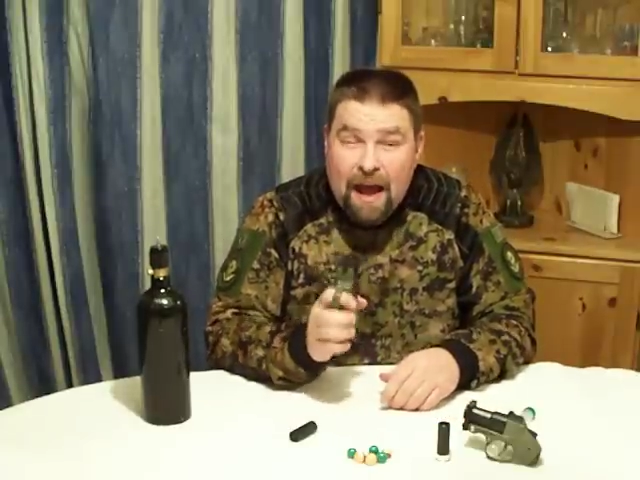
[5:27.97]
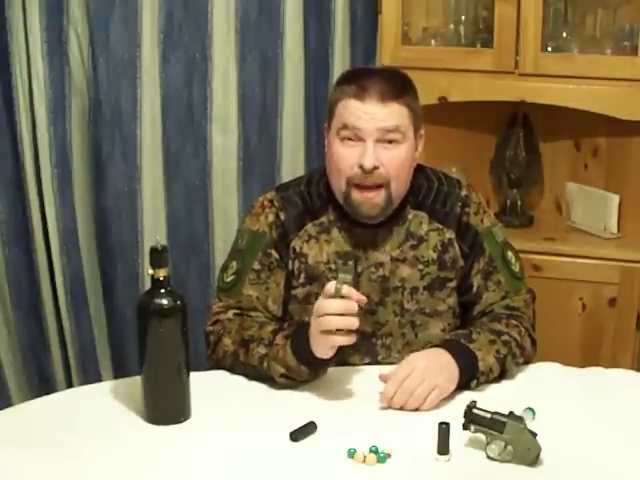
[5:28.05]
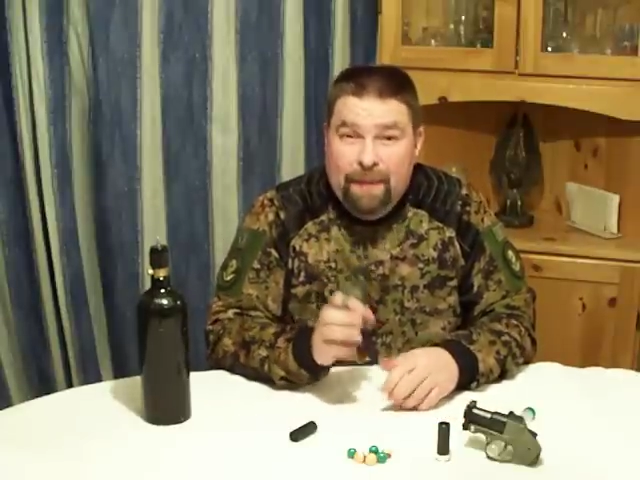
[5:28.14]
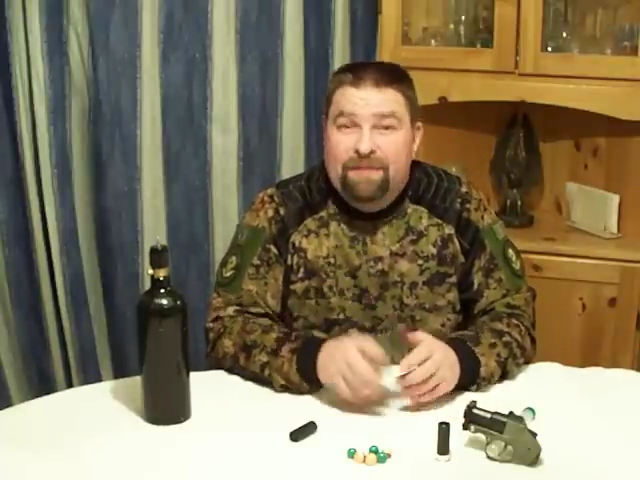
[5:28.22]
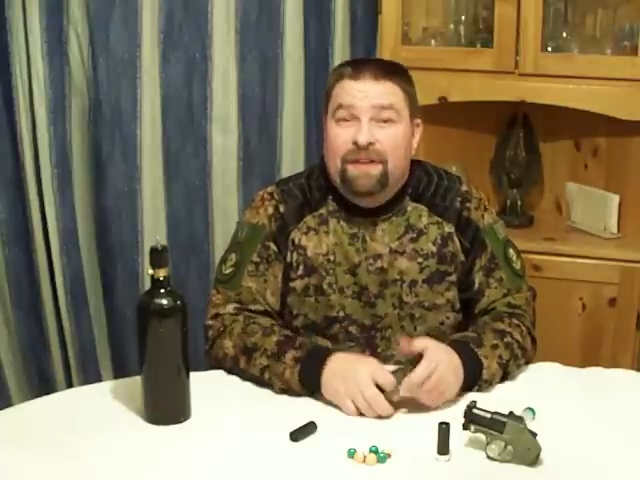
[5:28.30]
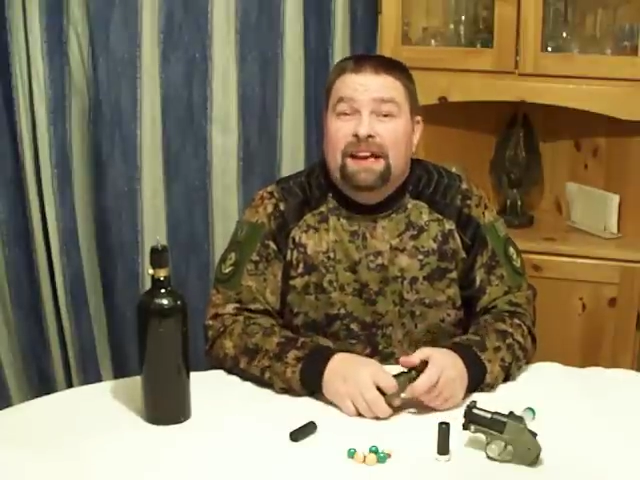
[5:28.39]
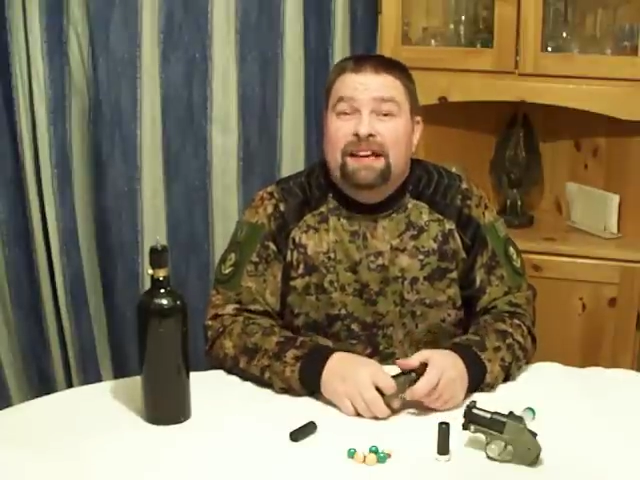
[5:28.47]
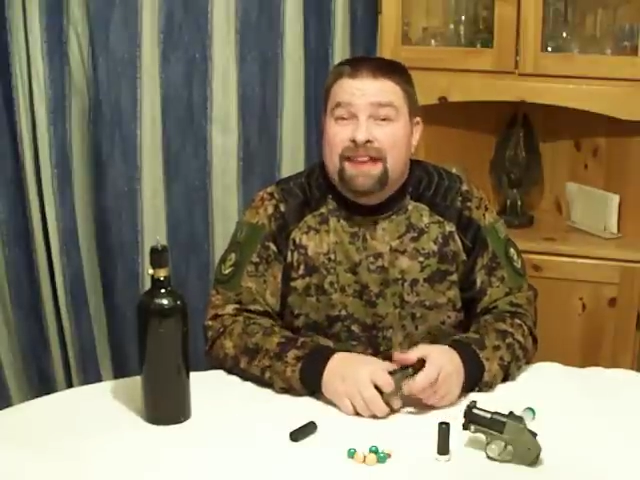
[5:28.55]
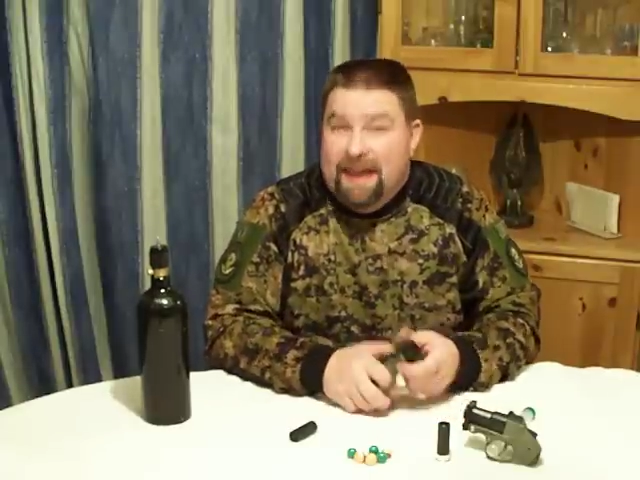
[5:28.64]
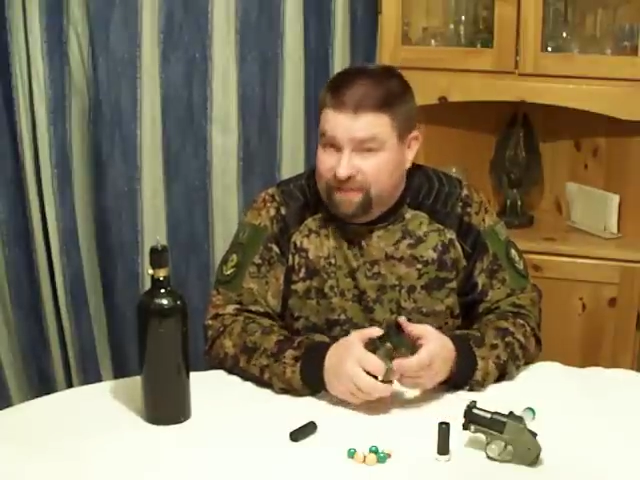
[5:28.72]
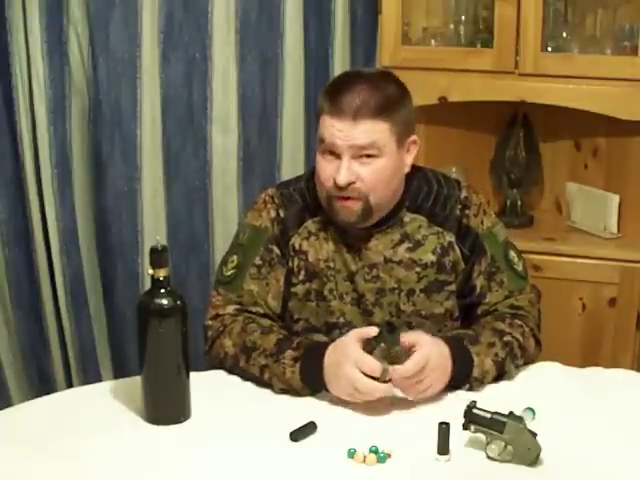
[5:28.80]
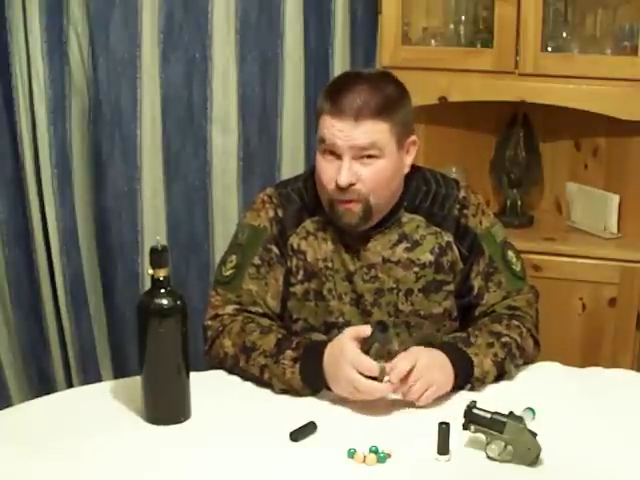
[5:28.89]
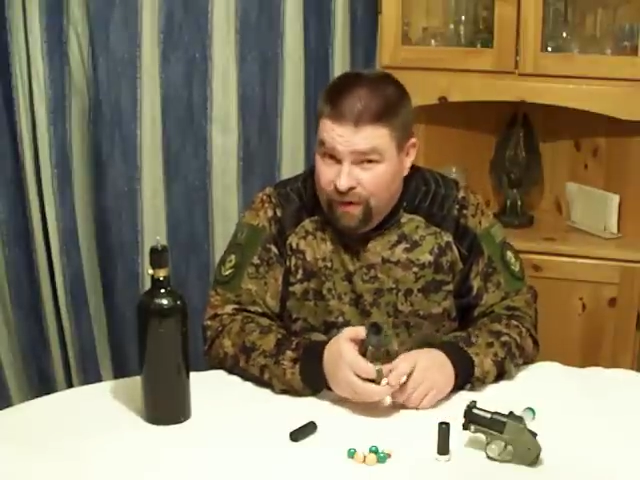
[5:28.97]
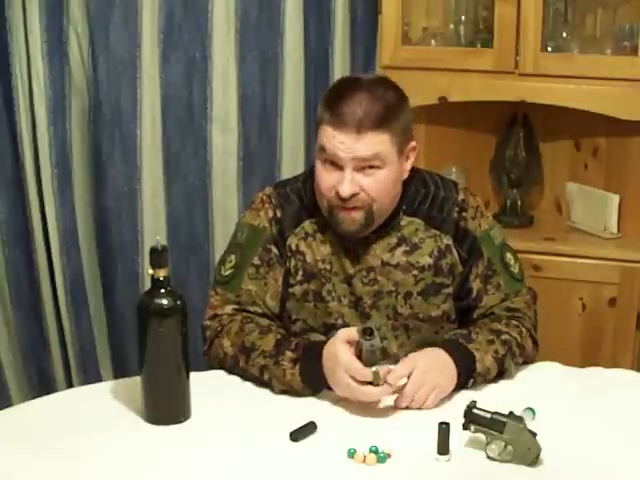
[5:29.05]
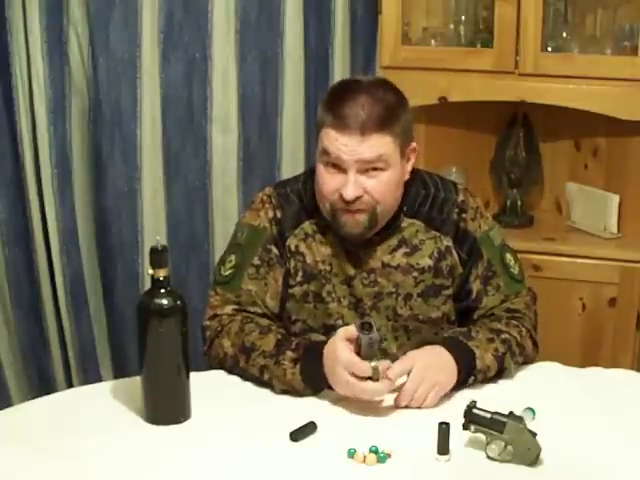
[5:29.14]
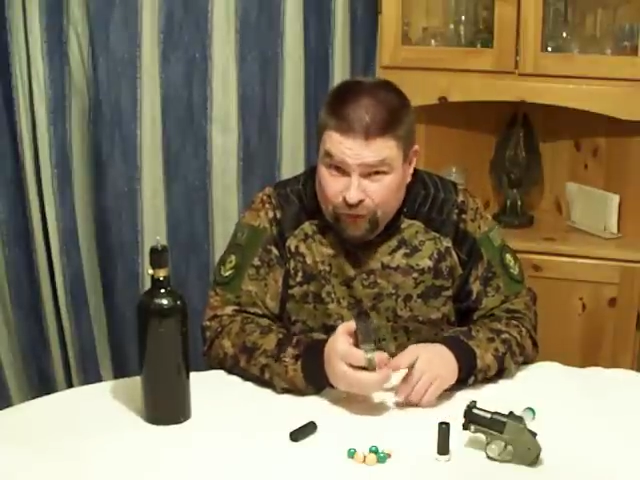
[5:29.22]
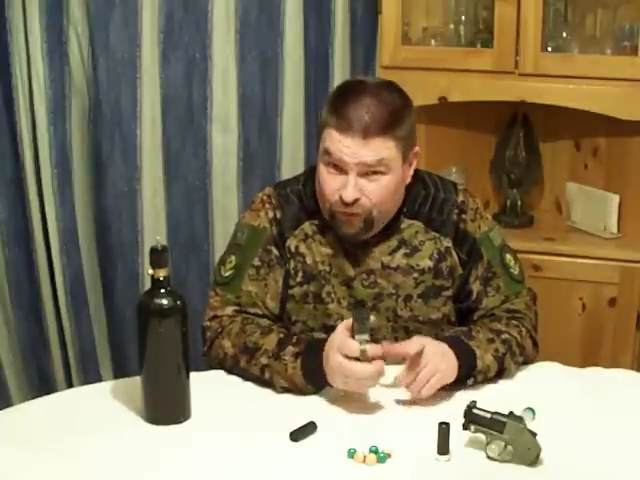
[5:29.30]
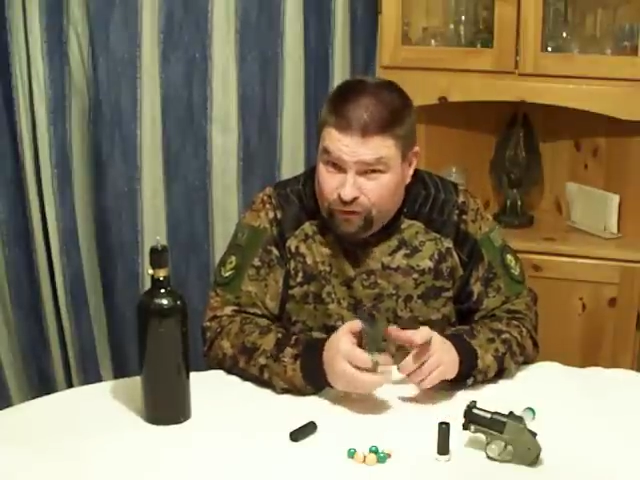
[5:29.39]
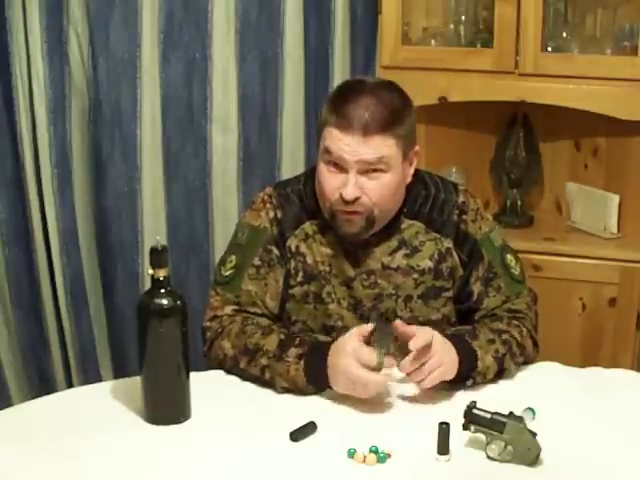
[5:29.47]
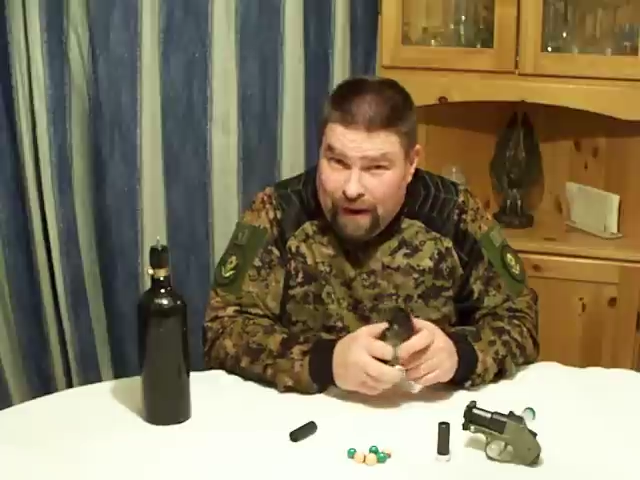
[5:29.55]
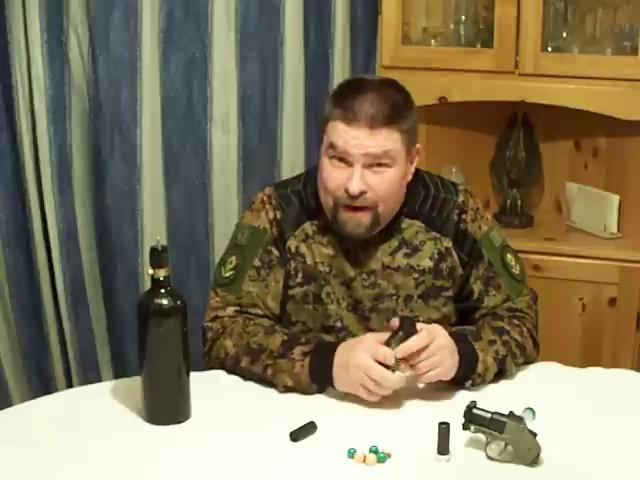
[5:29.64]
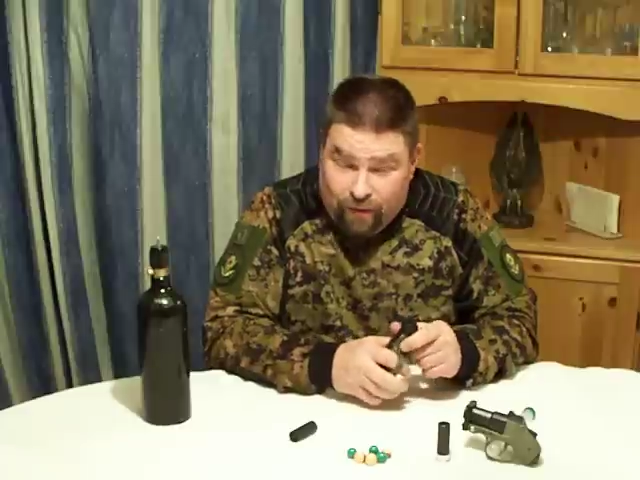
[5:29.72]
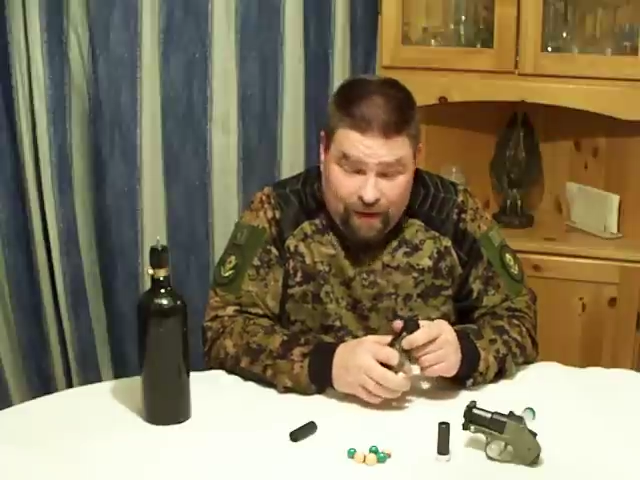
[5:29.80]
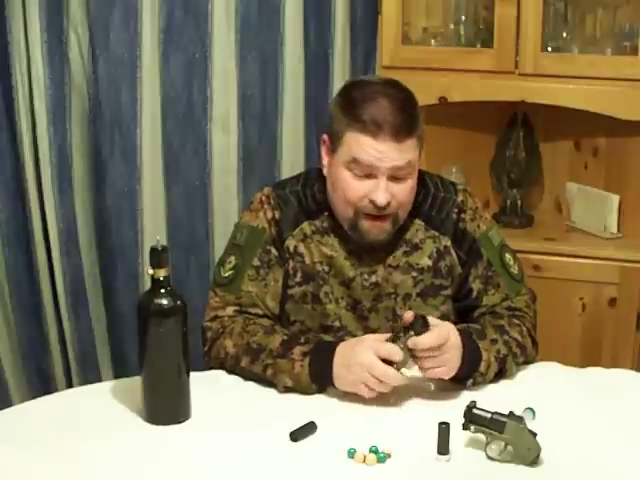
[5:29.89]
I'm even going to test it with a first
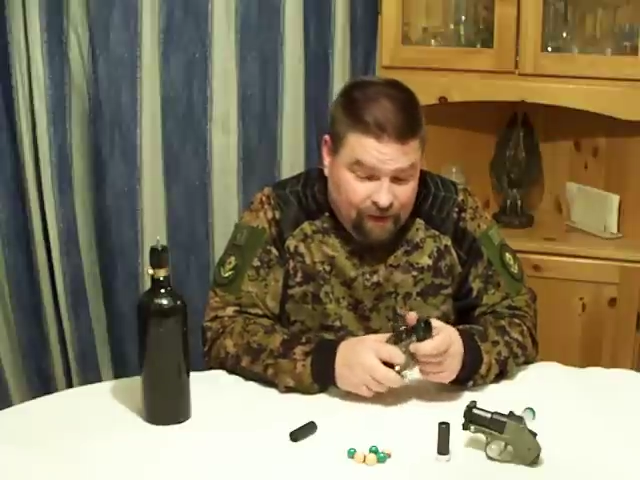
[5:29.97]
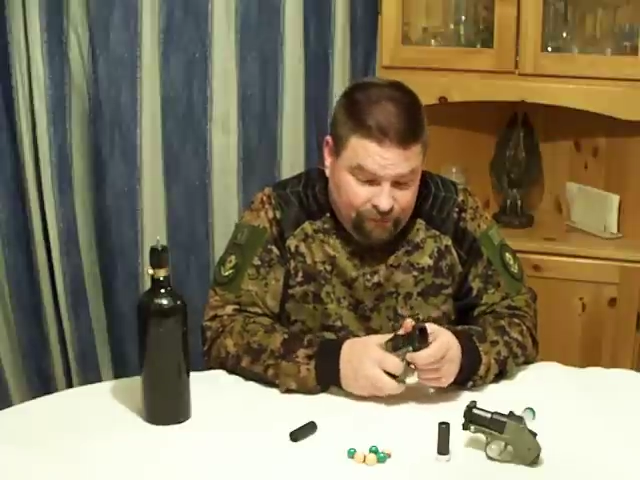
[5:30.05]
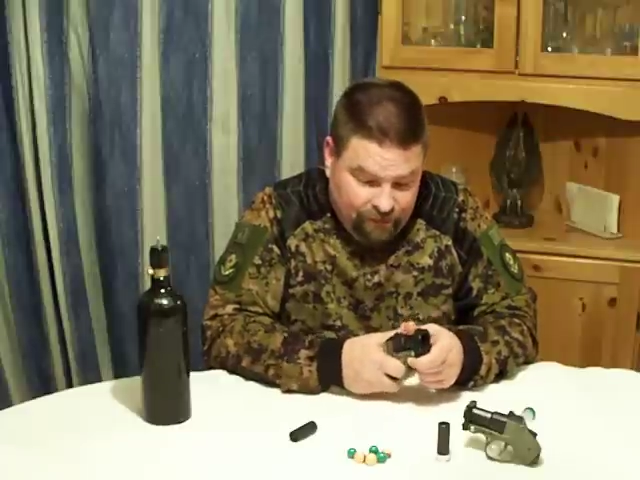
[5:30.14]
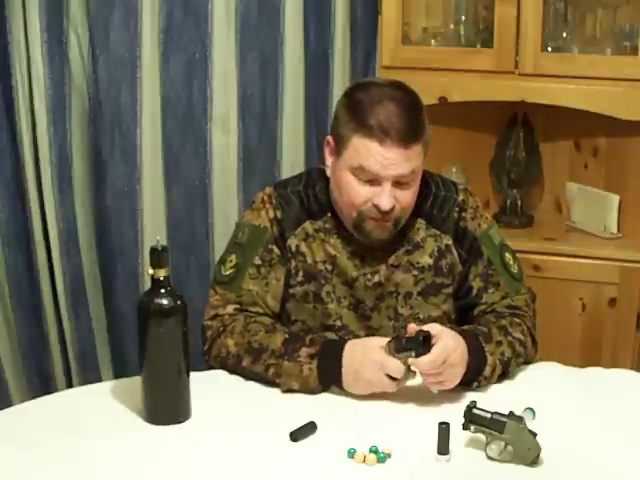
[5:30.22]
strike round